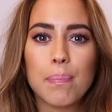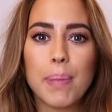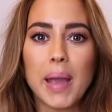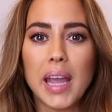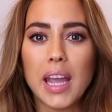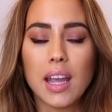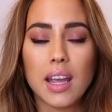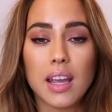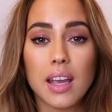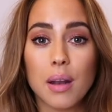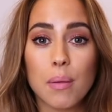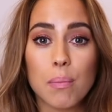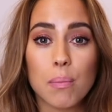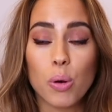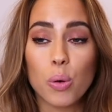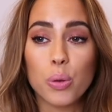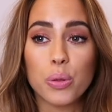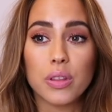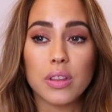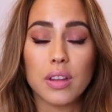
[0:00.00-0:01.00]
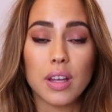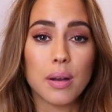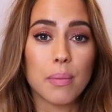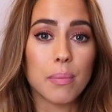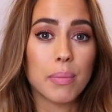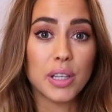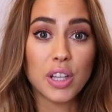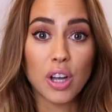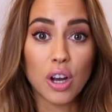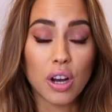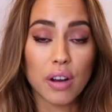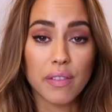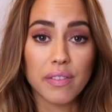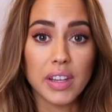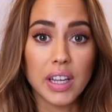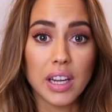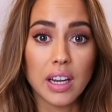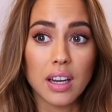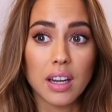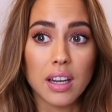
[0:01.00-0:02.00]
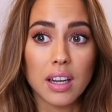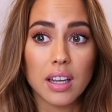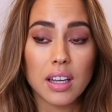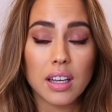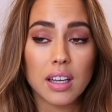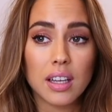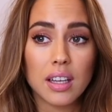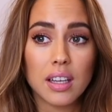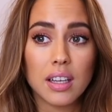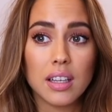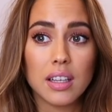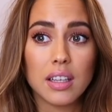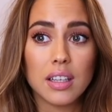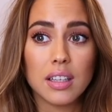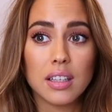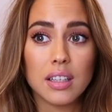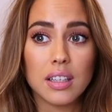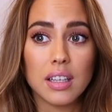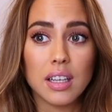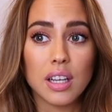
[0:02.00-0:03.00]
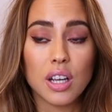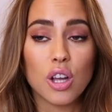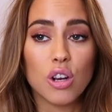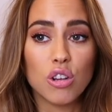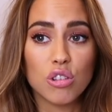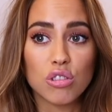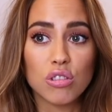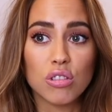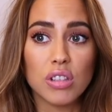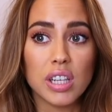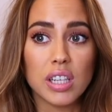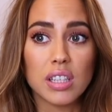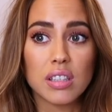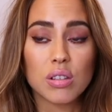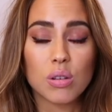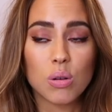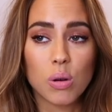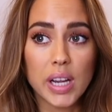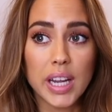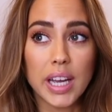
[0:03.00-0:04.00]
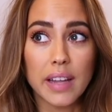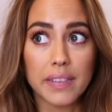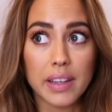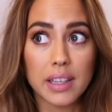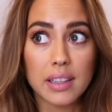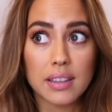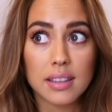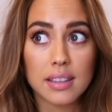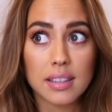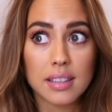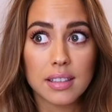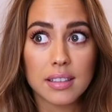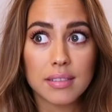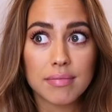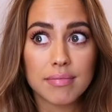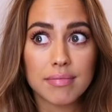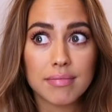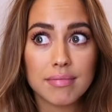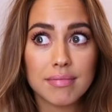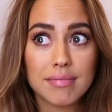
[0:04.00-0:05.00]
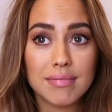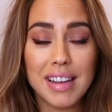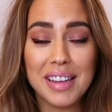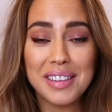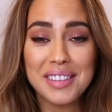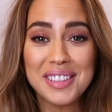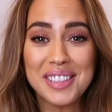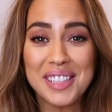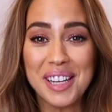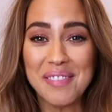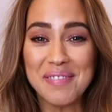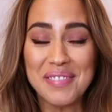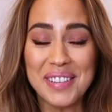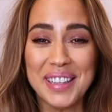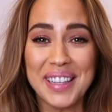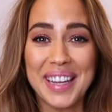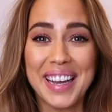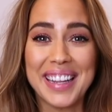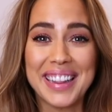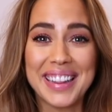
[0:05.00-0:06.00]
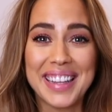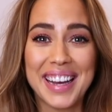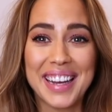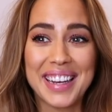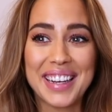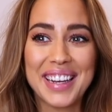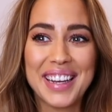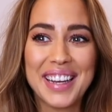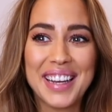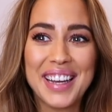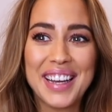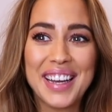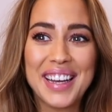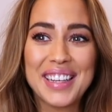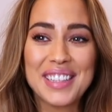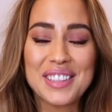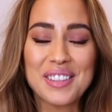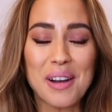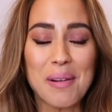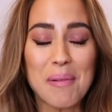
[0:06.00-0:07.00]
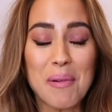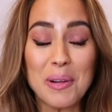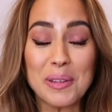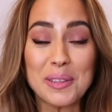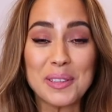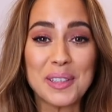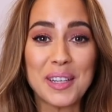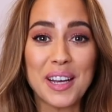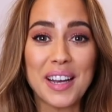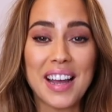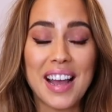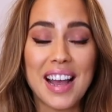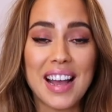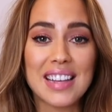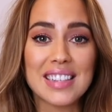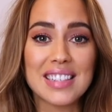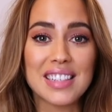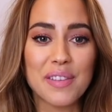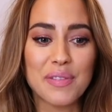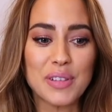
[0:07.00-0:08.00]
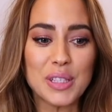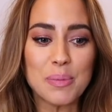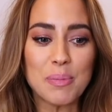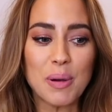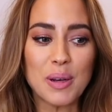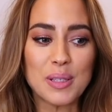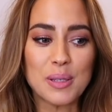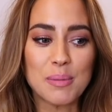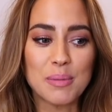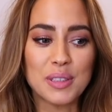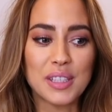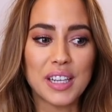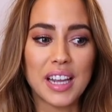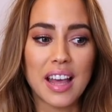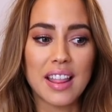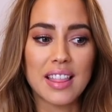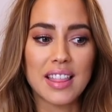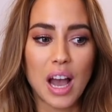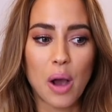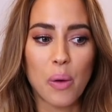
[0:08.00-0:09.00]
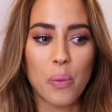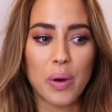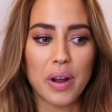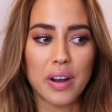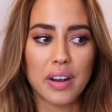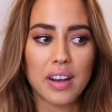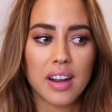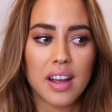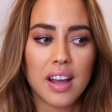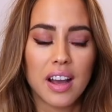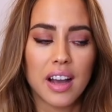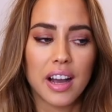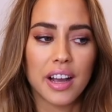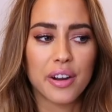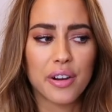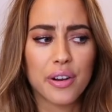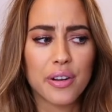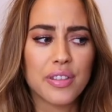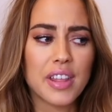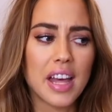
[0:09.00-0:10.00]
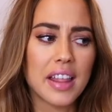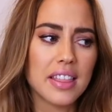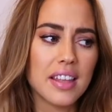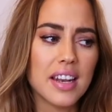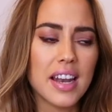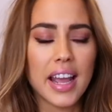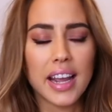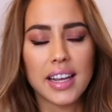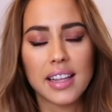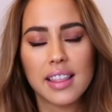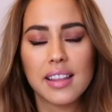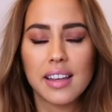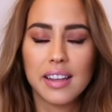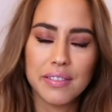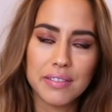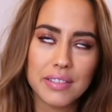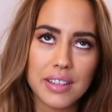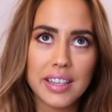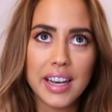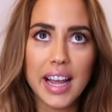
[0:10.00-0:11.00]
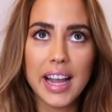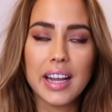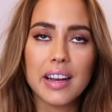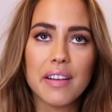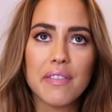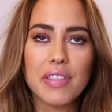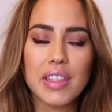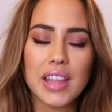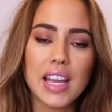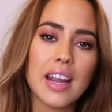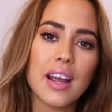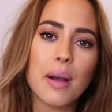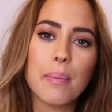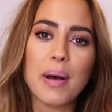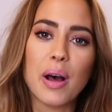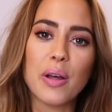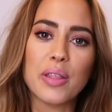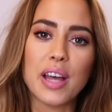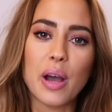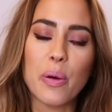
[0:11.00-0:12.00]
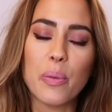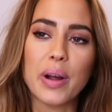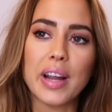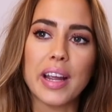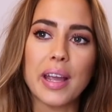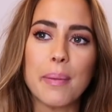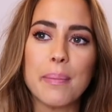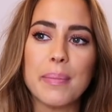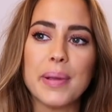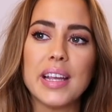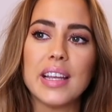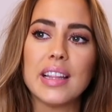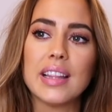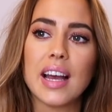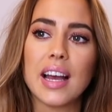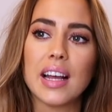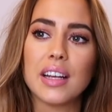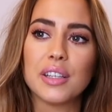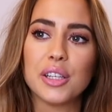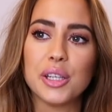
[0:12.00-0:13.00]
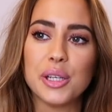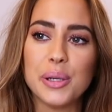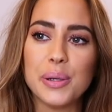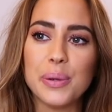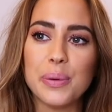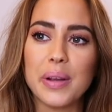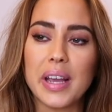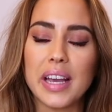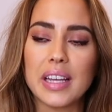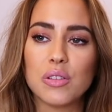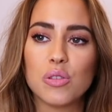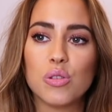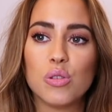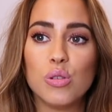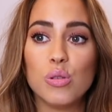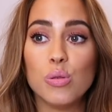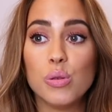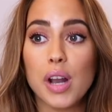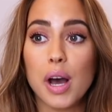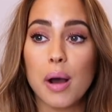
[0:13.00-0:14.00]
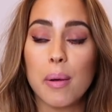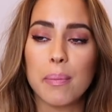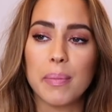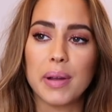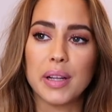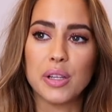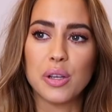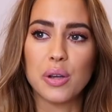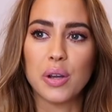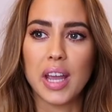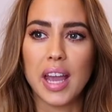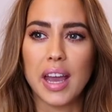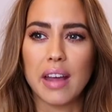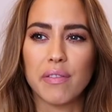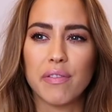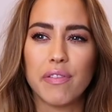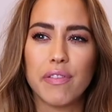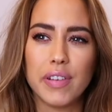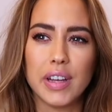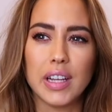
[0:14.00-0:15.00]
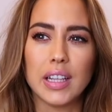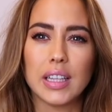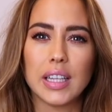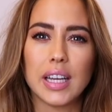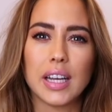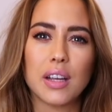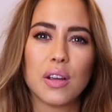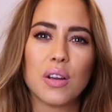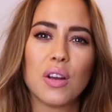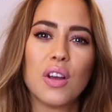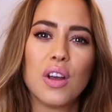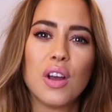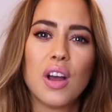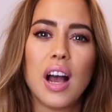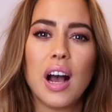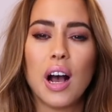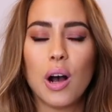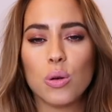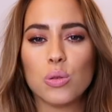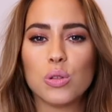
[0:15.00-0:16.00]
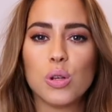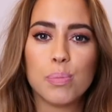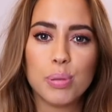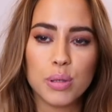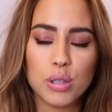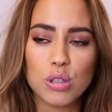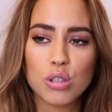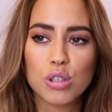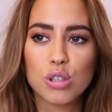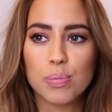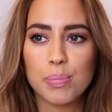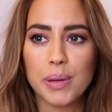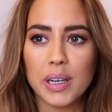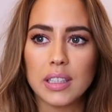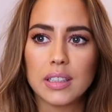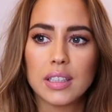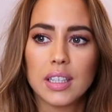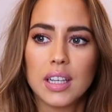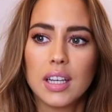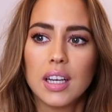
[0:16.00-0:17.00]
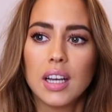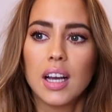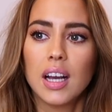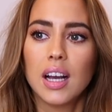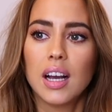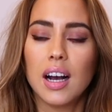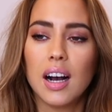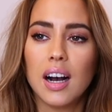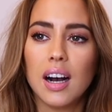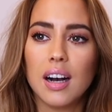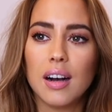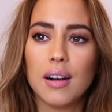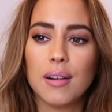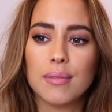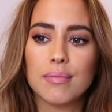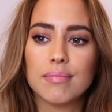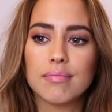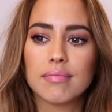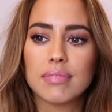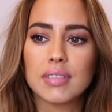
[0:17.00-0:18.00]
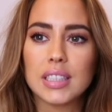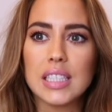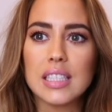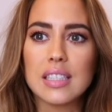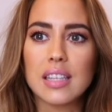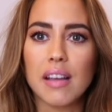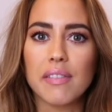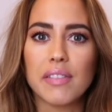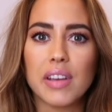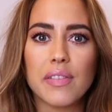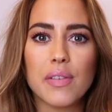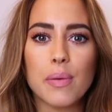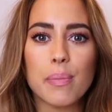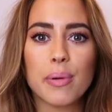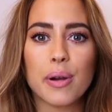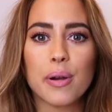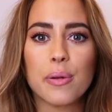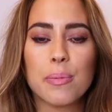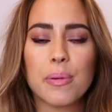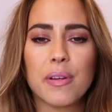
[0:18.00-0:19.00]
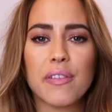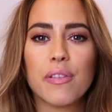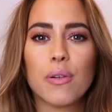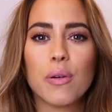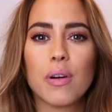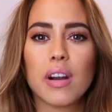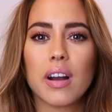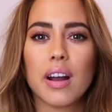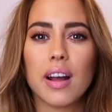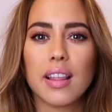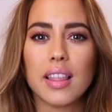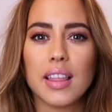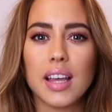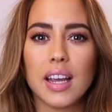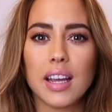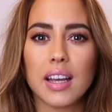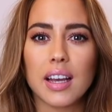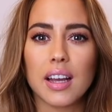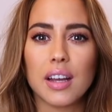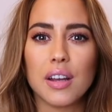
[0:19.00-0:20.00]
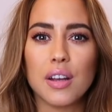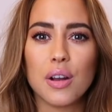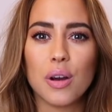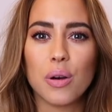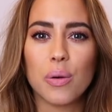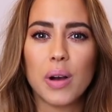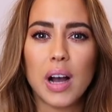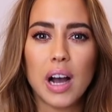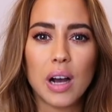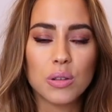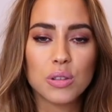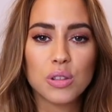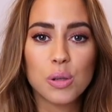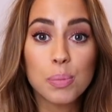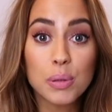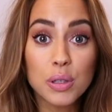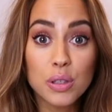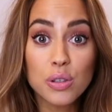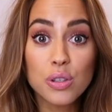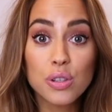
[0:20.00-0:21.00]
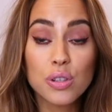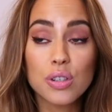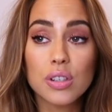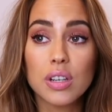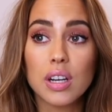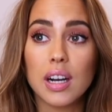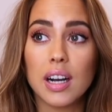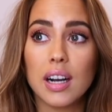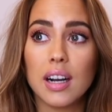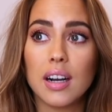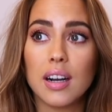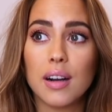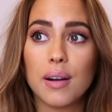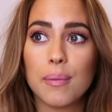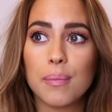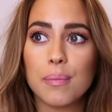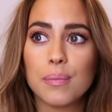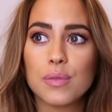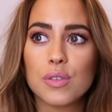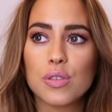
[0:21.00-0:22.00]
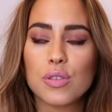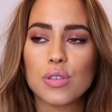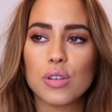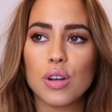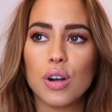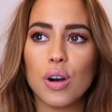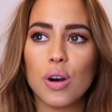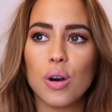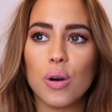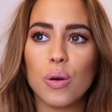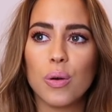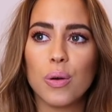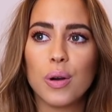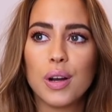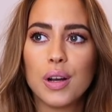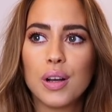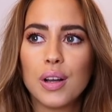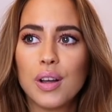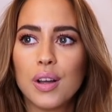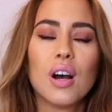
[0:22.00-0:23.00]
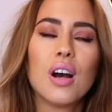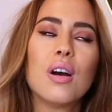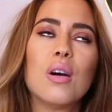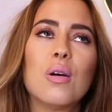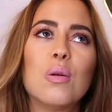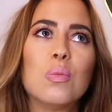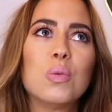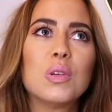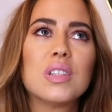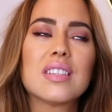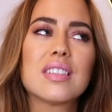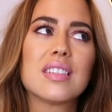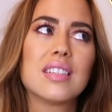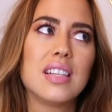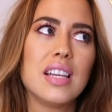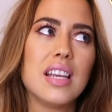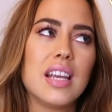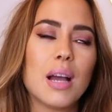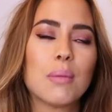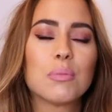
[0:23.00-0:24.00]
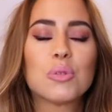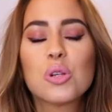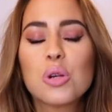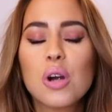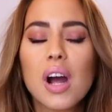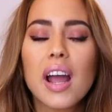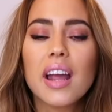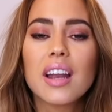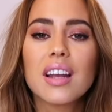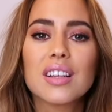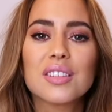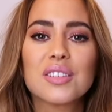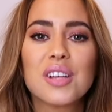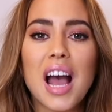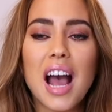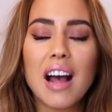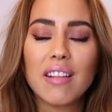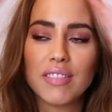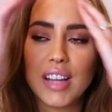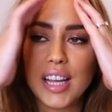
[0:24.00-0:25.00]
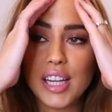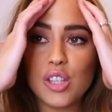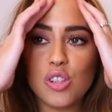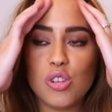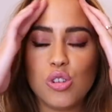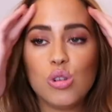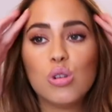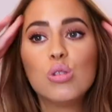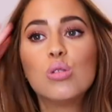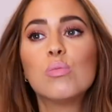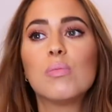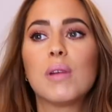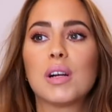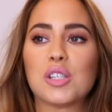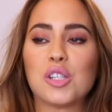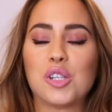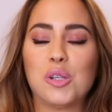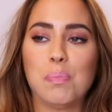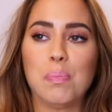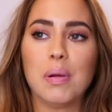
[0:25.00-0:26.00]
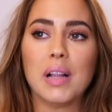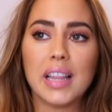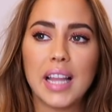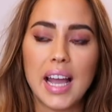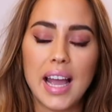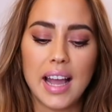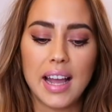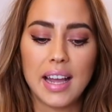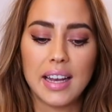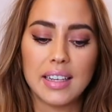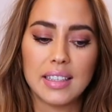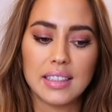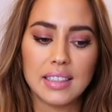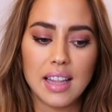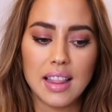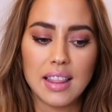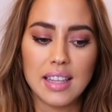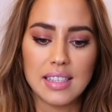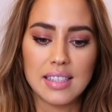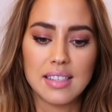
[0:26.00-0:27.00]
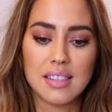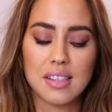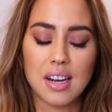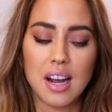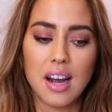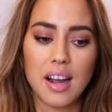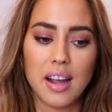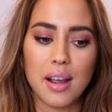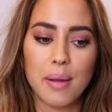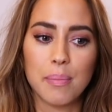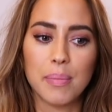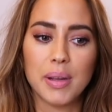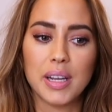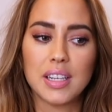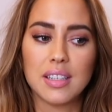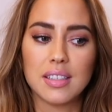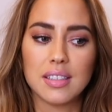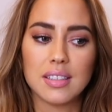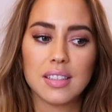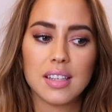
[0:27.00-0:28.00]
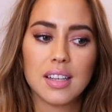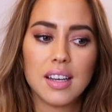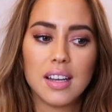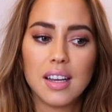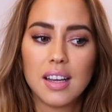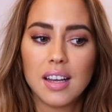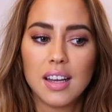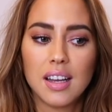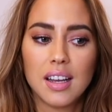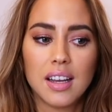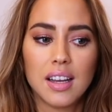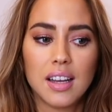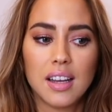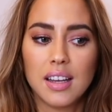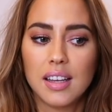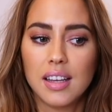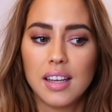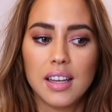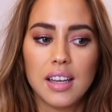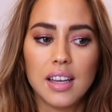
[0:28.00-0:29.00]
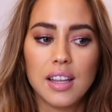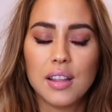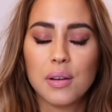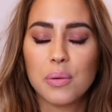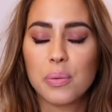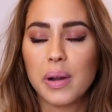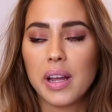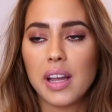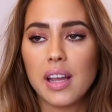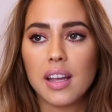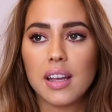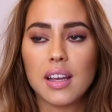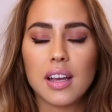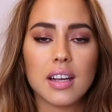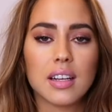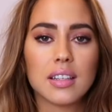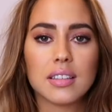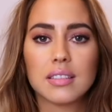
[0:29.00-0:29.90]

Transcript: bäckenbottenbedövning I kryssningsskedet, something like that. So I'm also gonna ask if it's possible to get that one. I heard that the negative thing about that one can be that you get too numb and you can't feel like how to push, but since I've given birth before, I think I know how to push. So we'll see. I'm trying not to have like too much planned this time, because either way